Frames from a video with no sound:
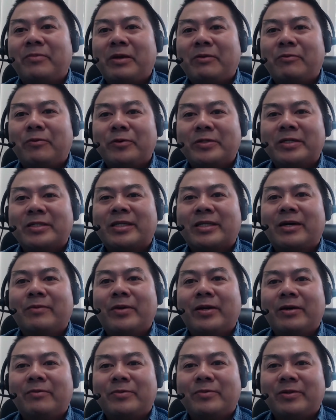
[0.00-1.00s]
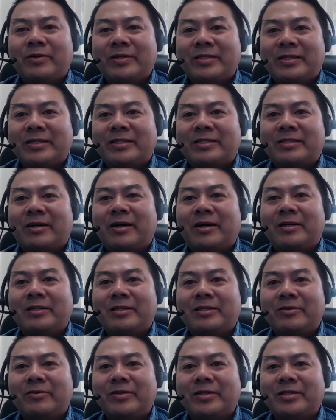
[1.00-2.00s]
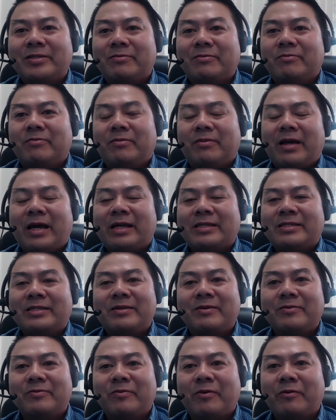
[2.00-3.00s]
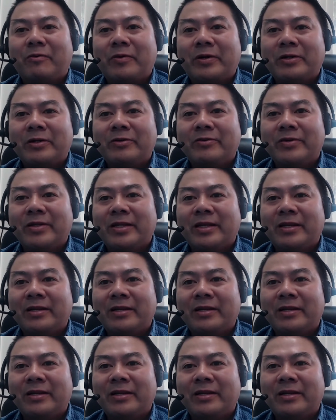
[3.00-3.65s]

people just coming up to us and just talking to us, asking us what we're doing.